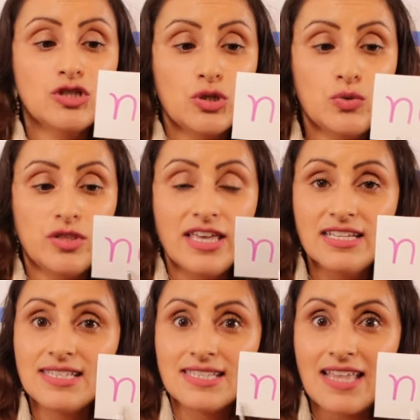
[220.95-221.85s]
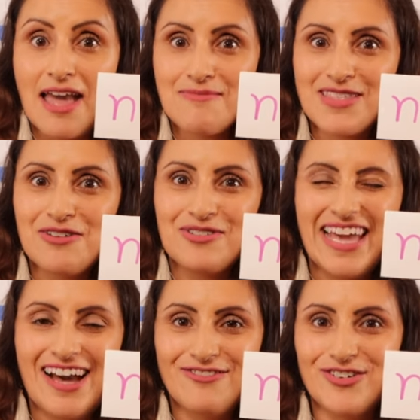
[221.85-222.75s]
to this stem that we
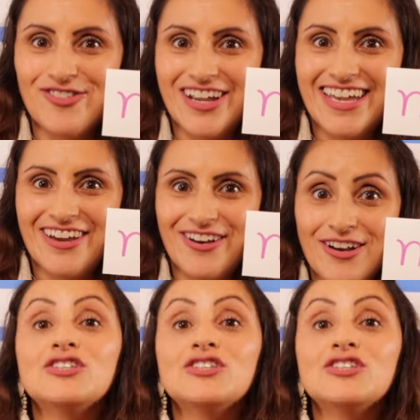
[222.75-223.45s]
have over here.